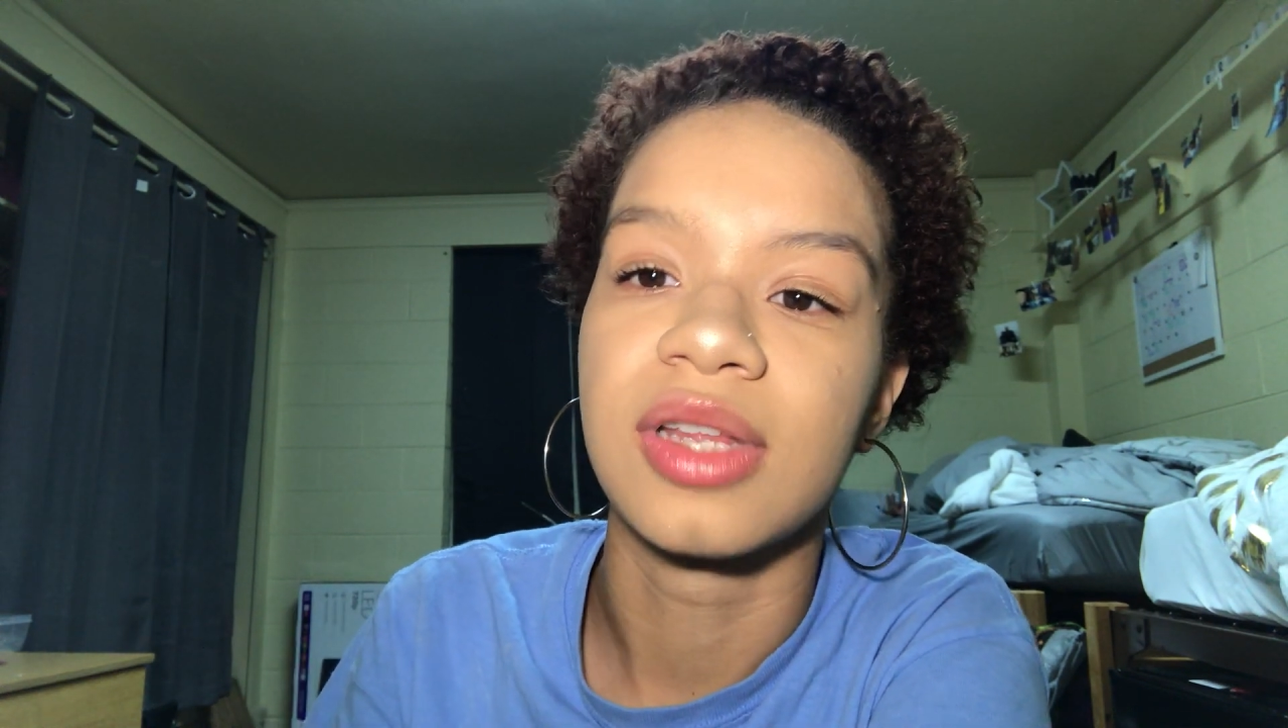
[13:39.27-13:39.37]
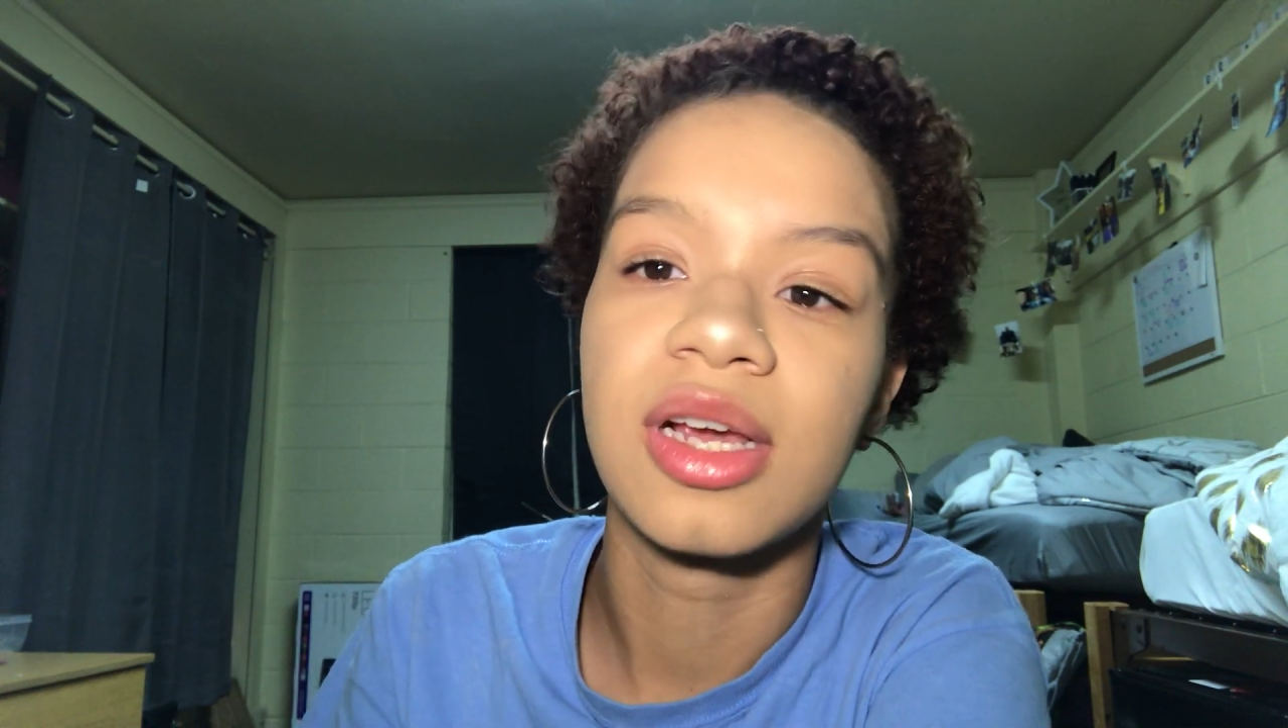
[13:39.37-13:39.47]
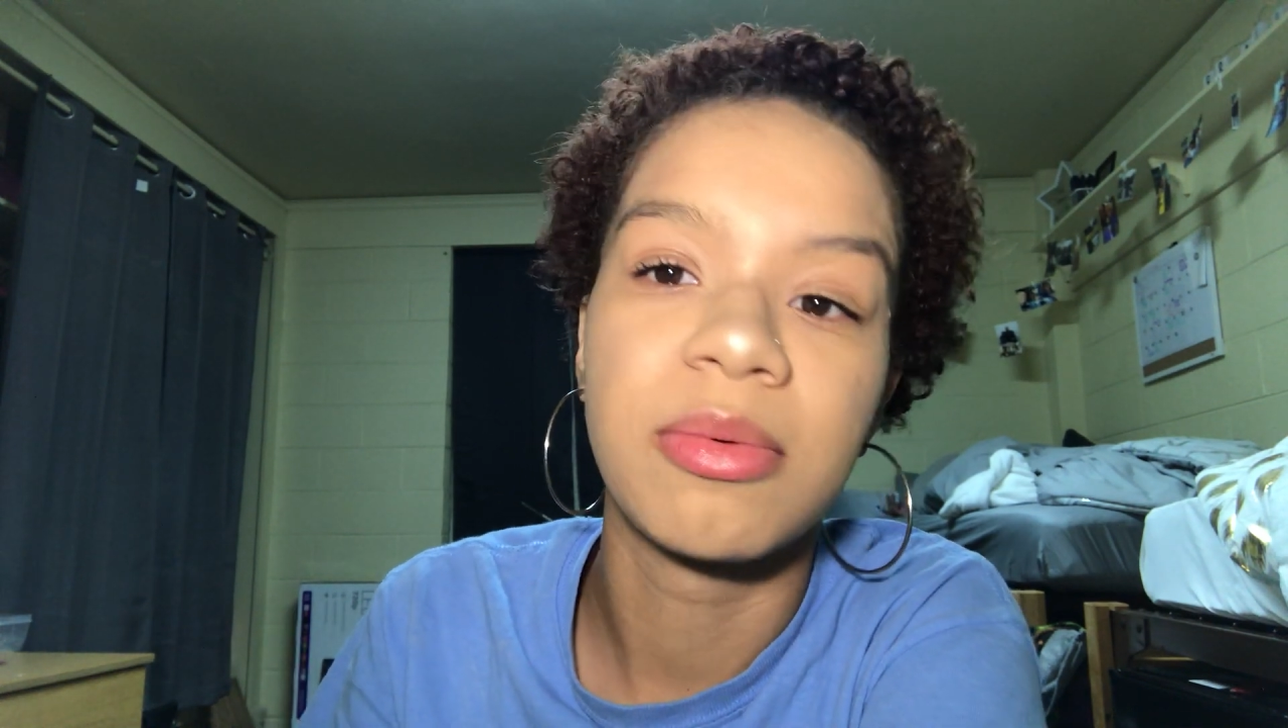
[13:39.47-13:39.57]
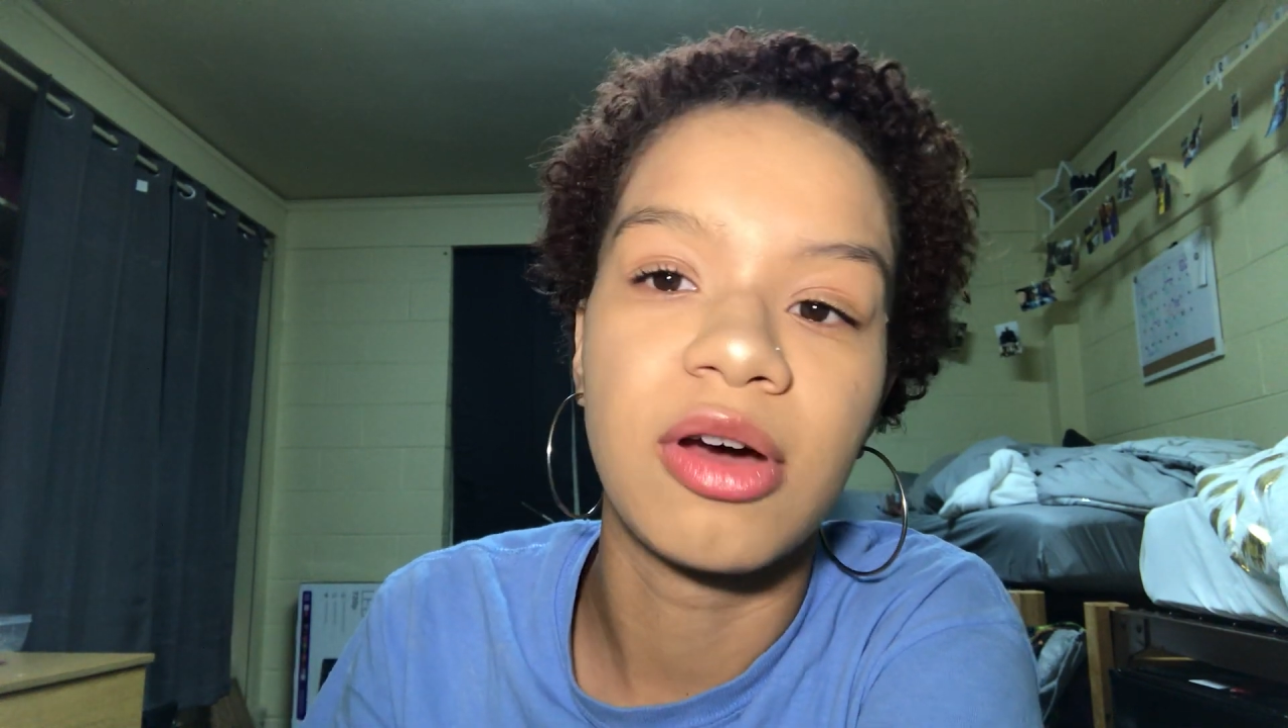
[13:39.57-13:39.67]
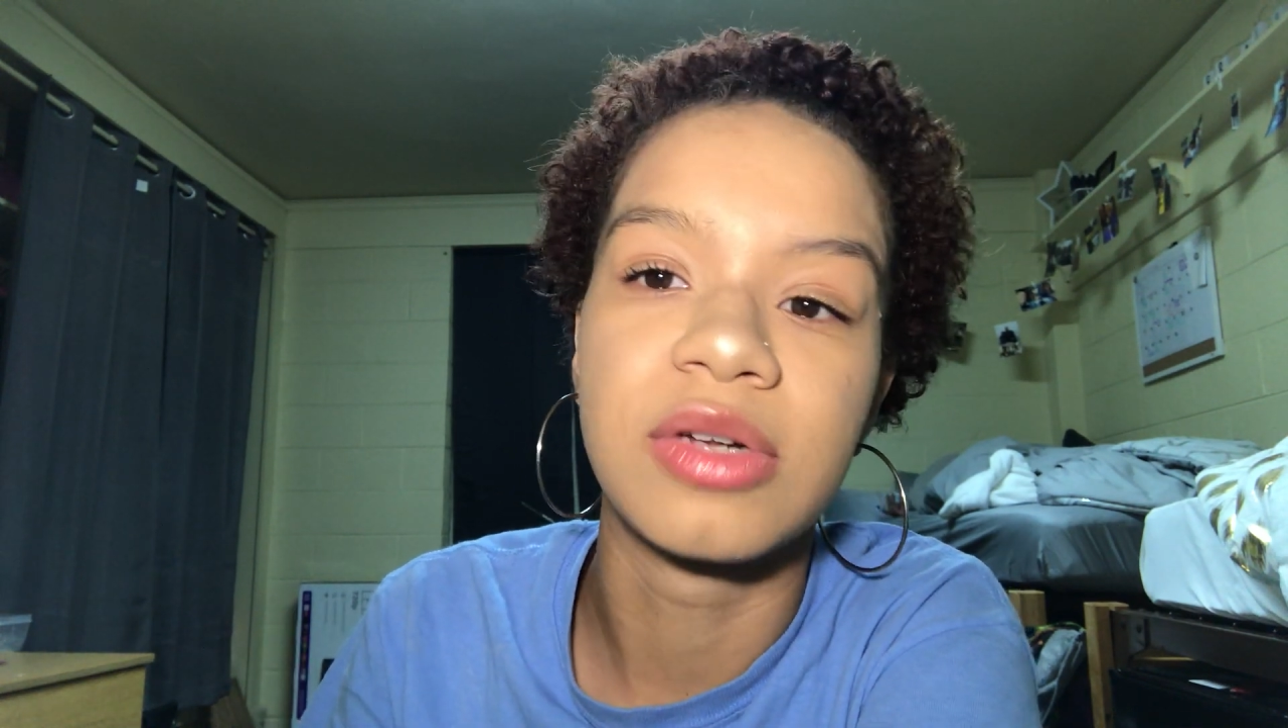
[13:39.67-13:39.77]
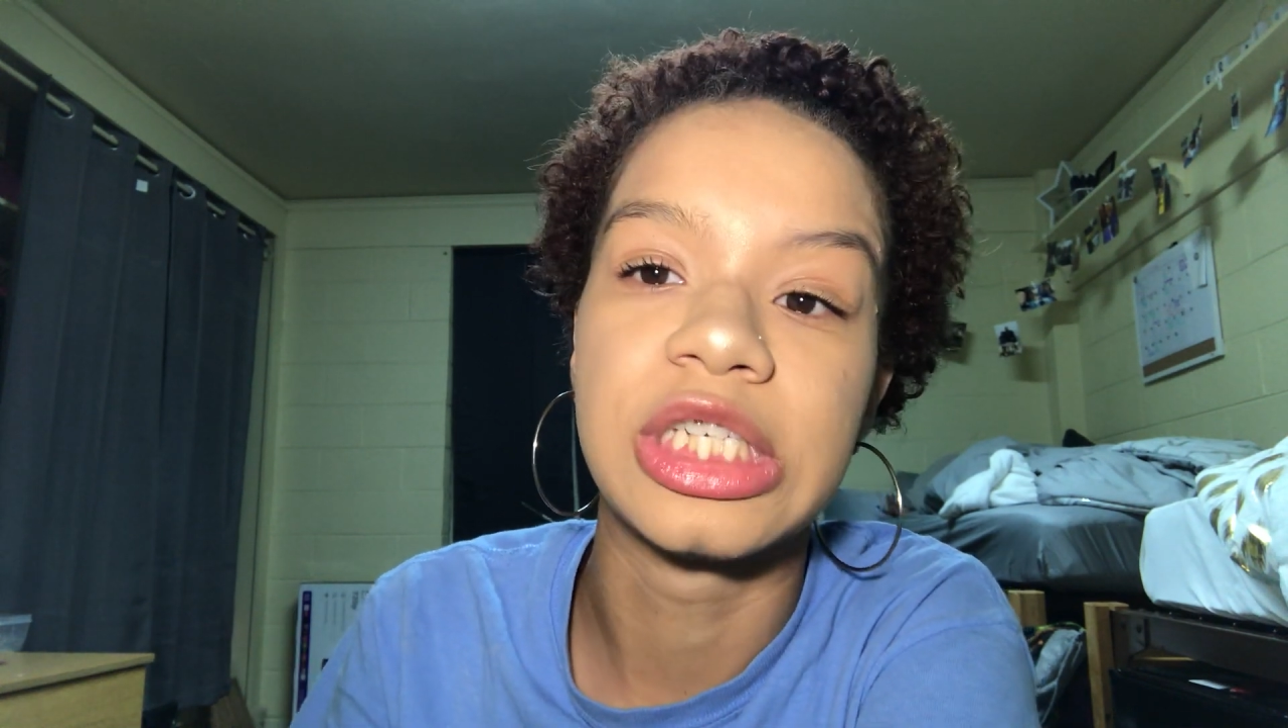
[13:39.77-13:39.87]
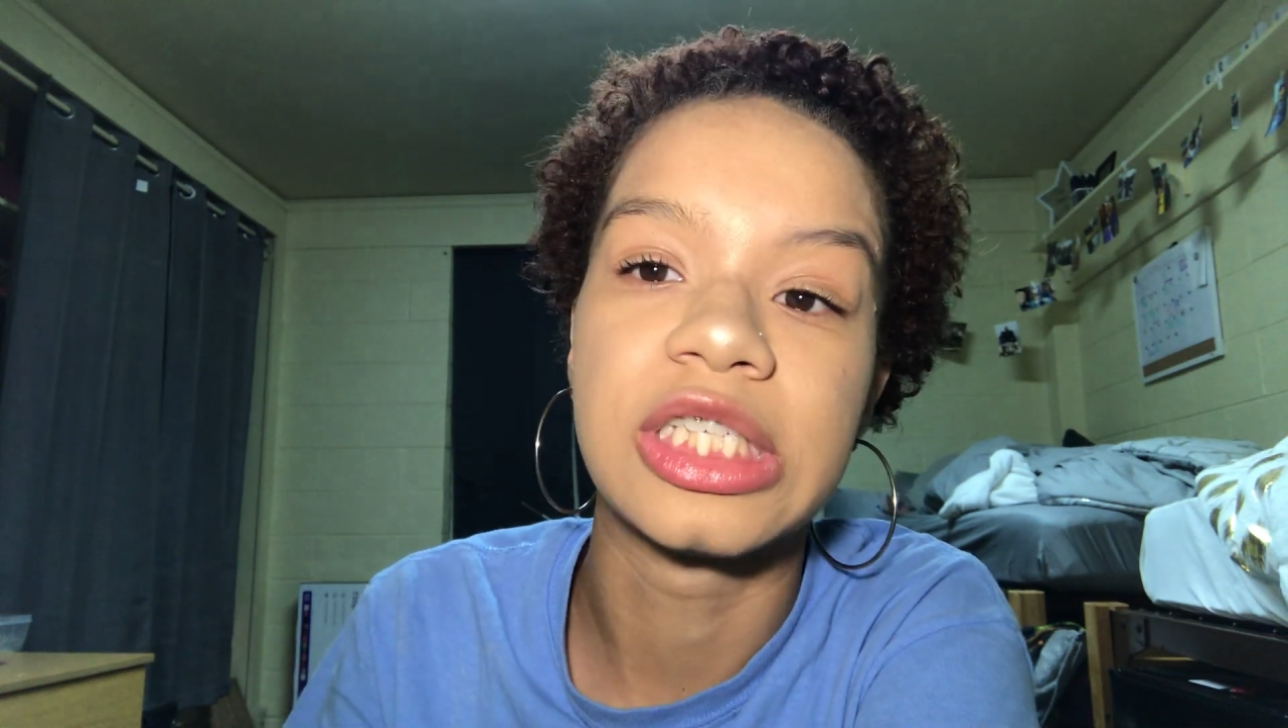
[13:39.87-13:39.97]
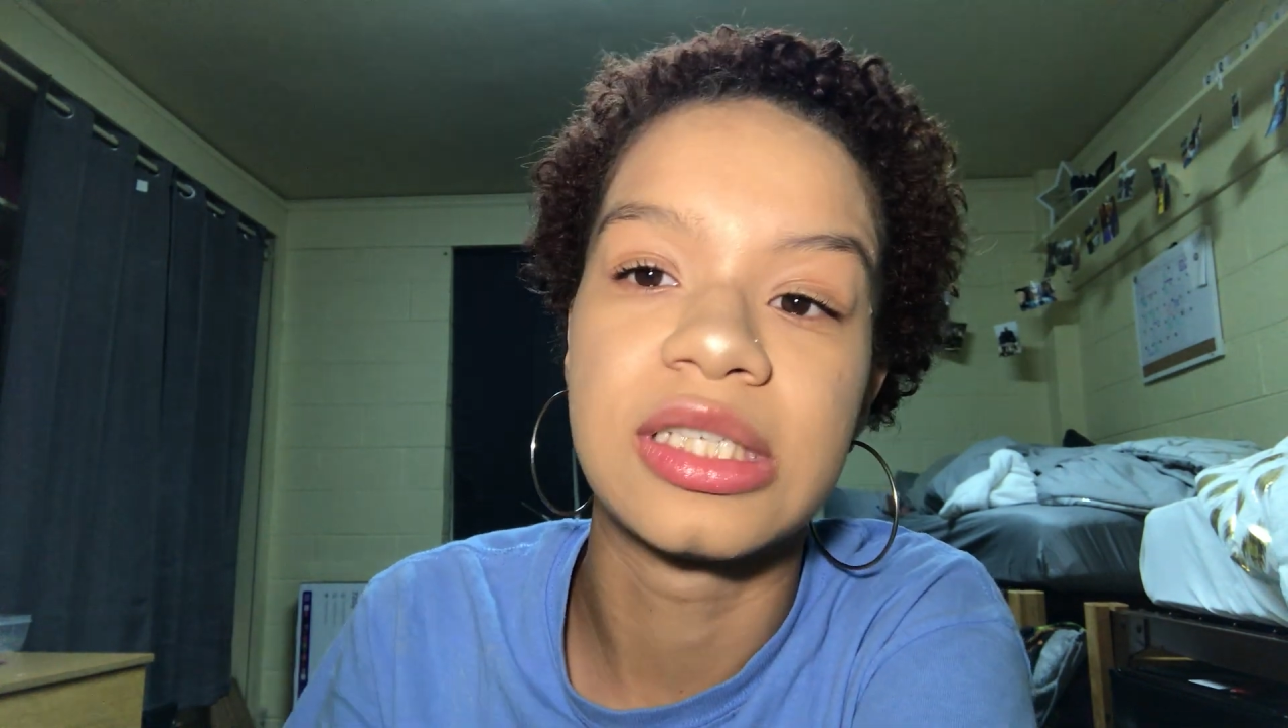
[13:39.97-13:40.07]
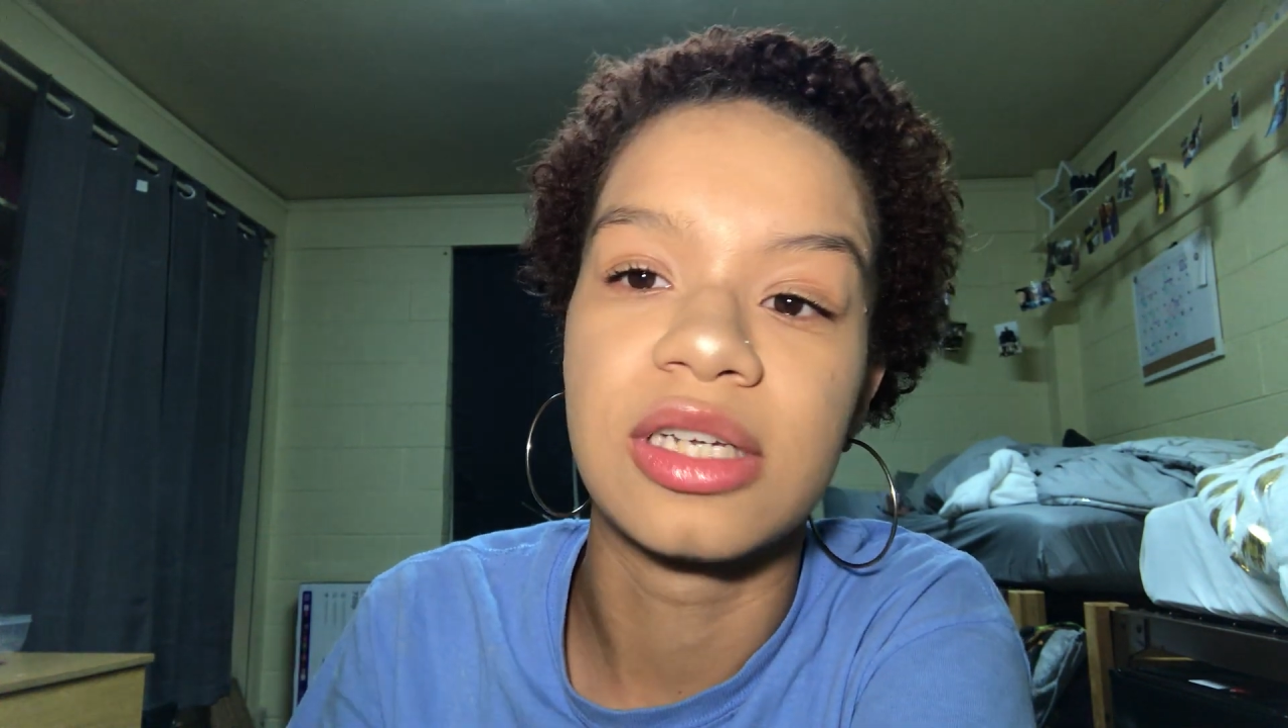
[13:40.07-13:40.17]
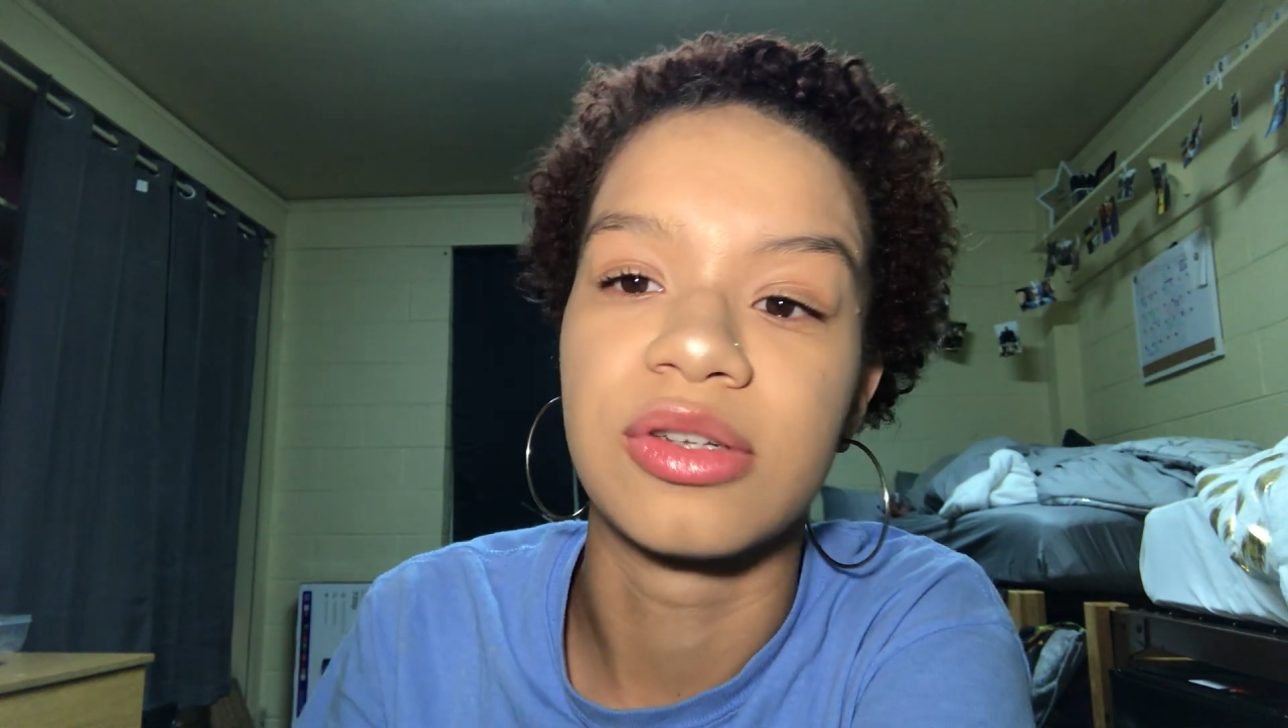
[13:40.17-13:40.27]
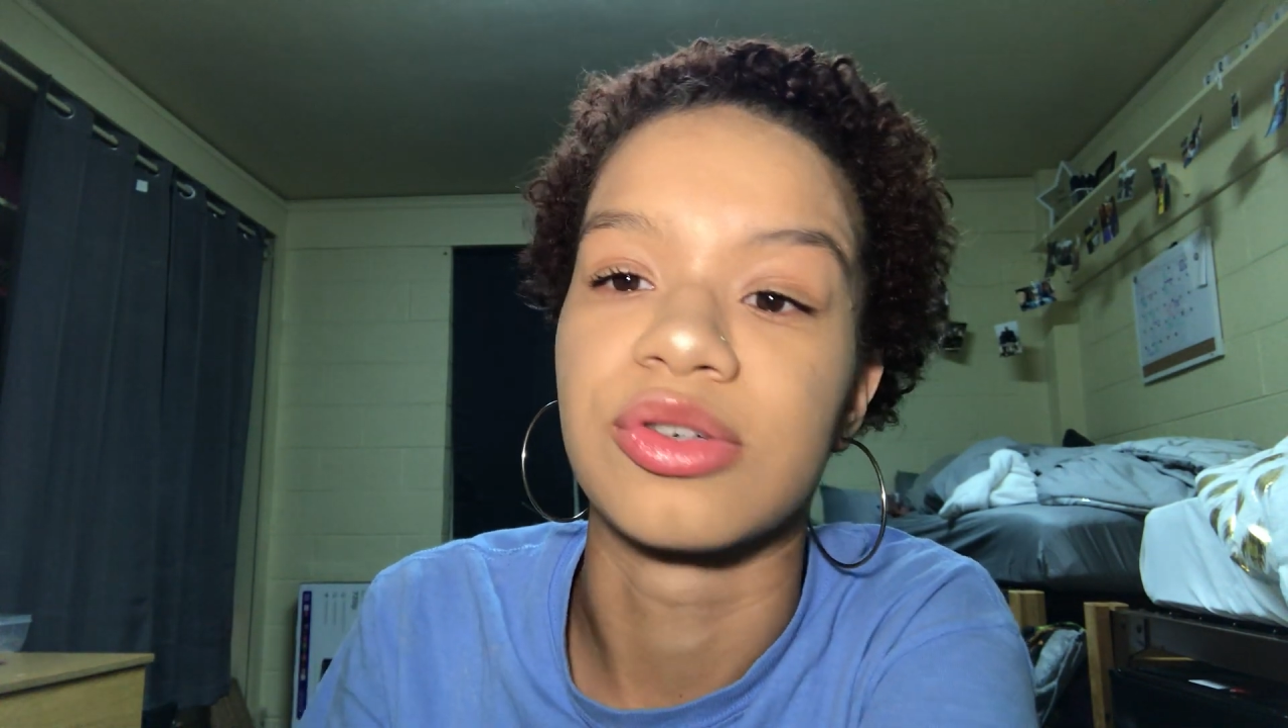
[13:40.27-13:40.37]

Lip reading: Think about what Jesus did